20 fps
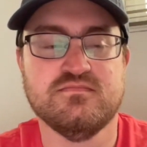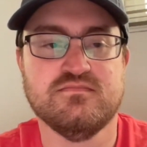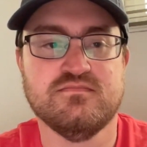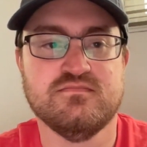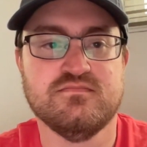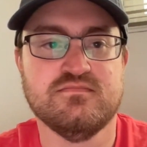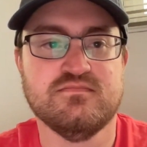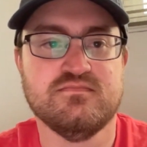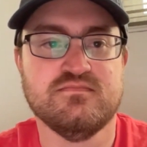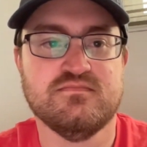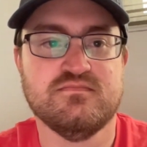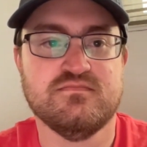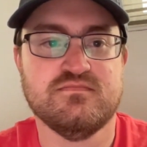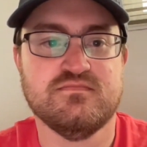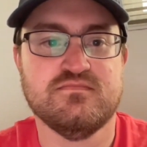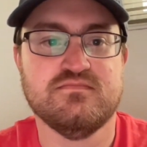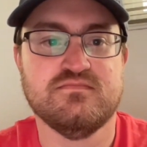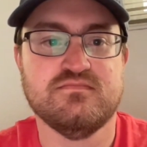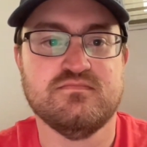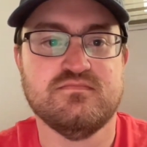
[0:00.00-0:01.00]

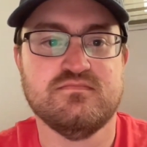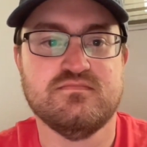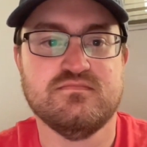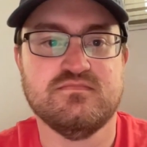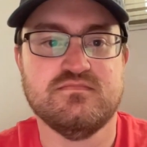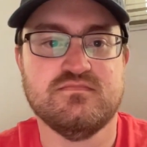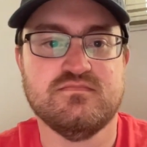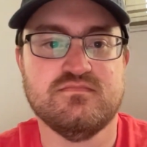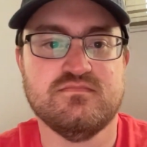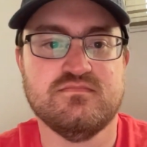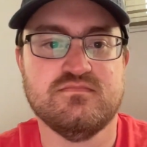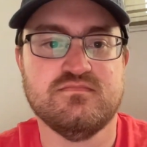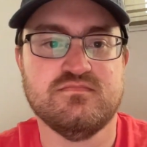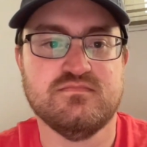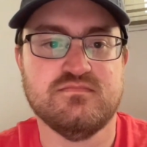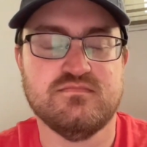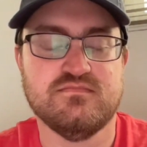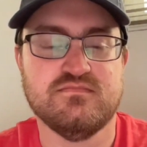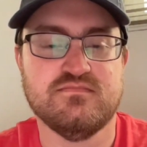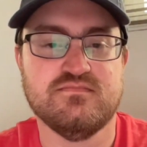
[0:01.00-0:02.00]

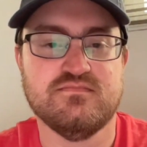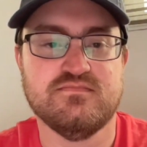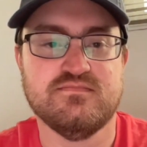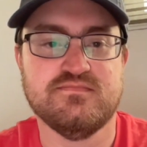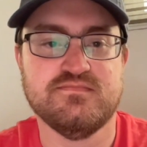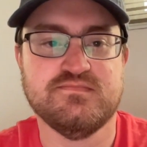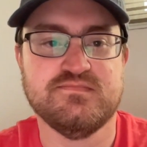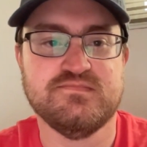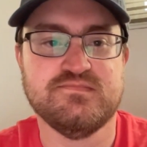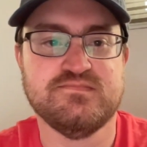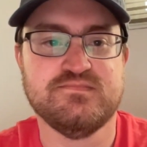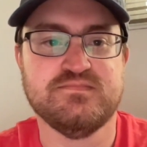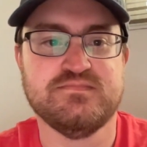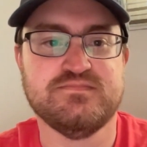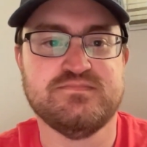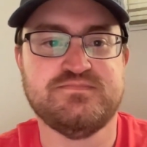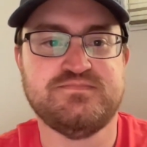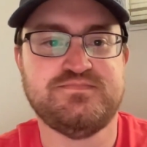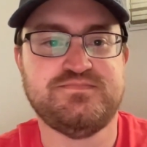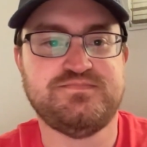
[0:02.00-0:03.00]

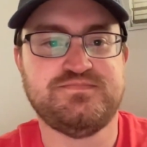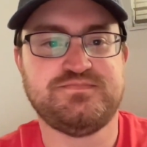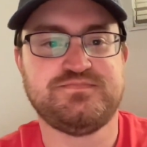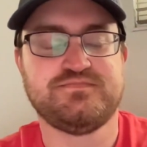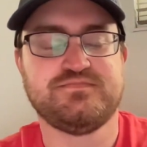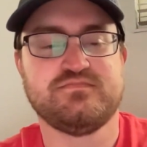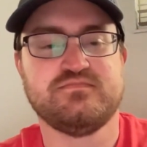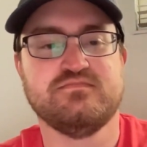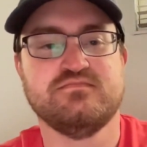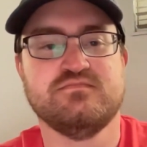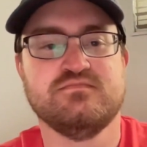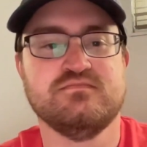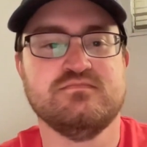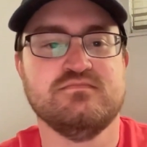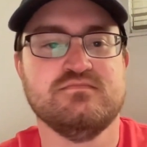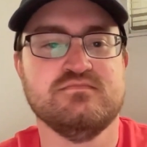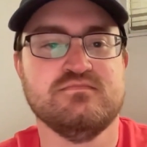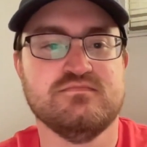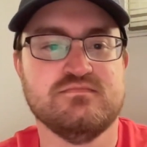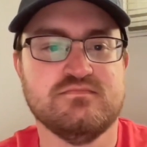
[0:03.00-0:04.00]

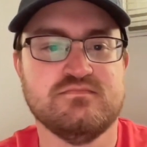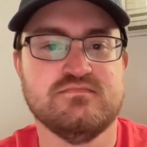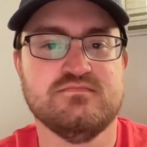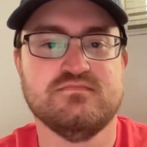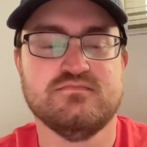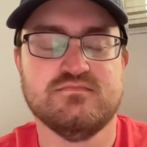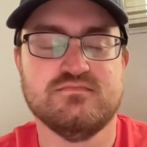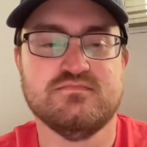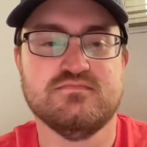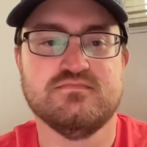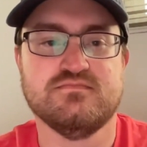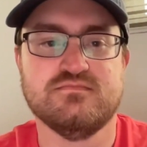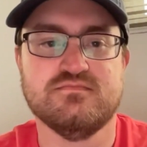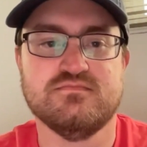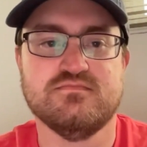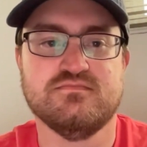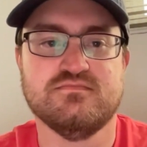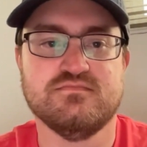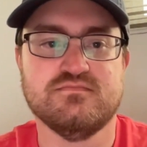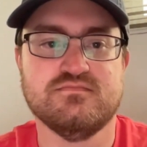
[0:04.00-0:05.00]

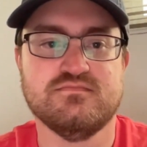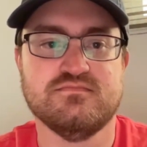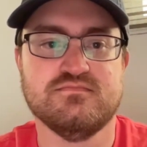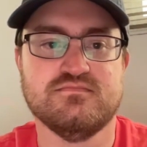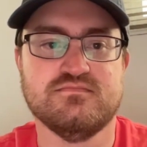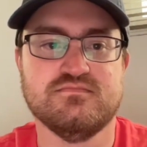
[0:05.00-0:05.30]
This person isn't speaking.